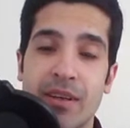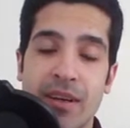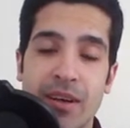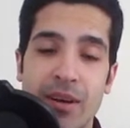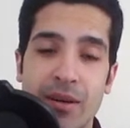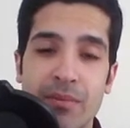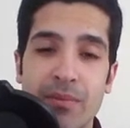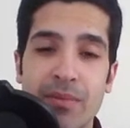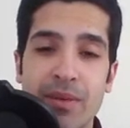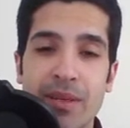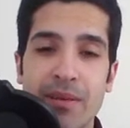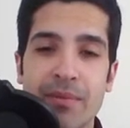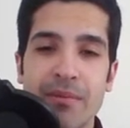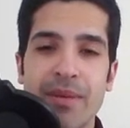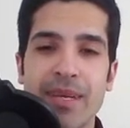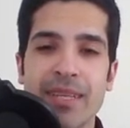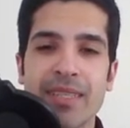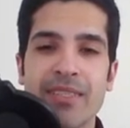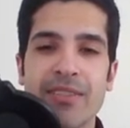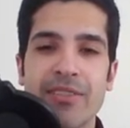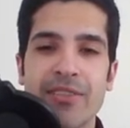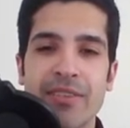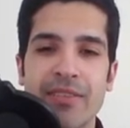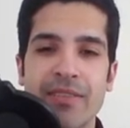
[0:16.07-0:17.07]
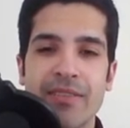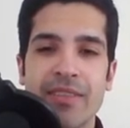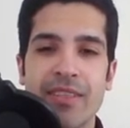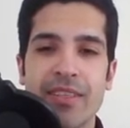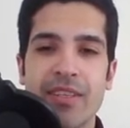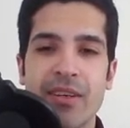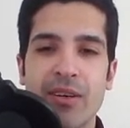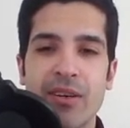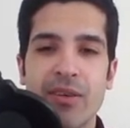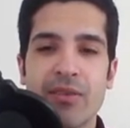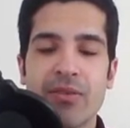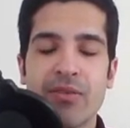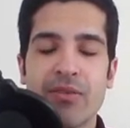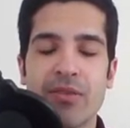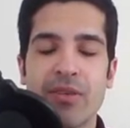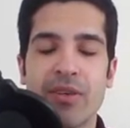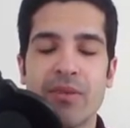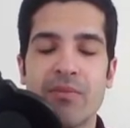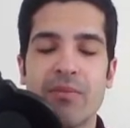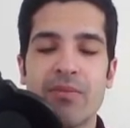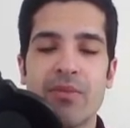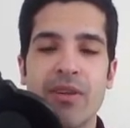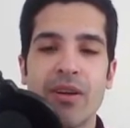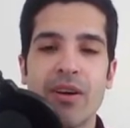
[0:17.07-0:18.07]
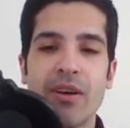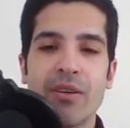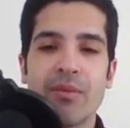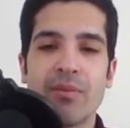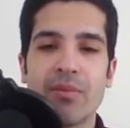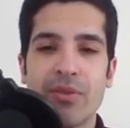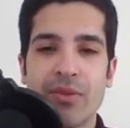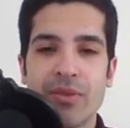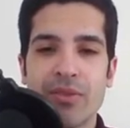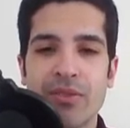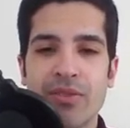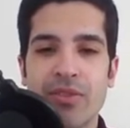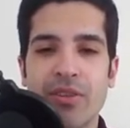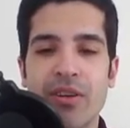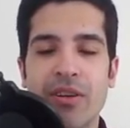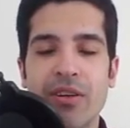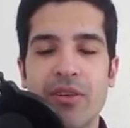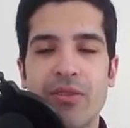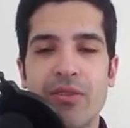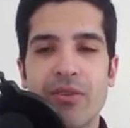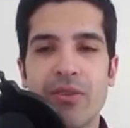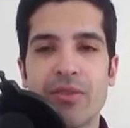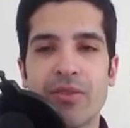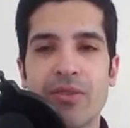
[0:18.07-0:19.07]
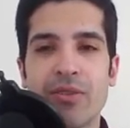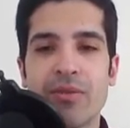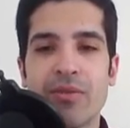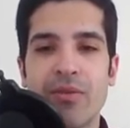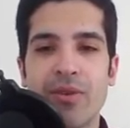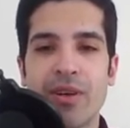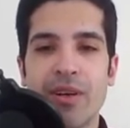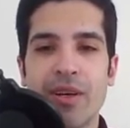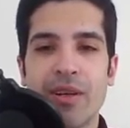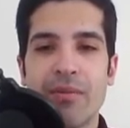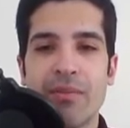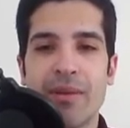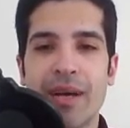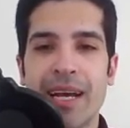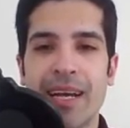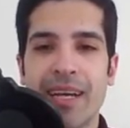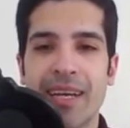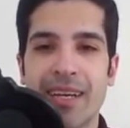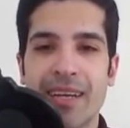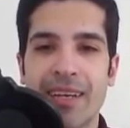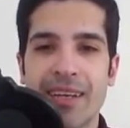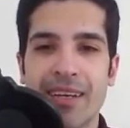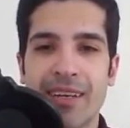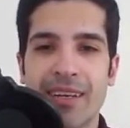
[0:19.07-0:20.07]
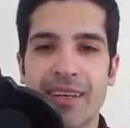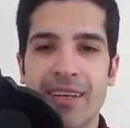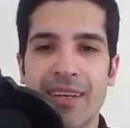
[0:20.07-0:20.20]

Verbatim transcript: complimentary video to a blog post I wrote a while back.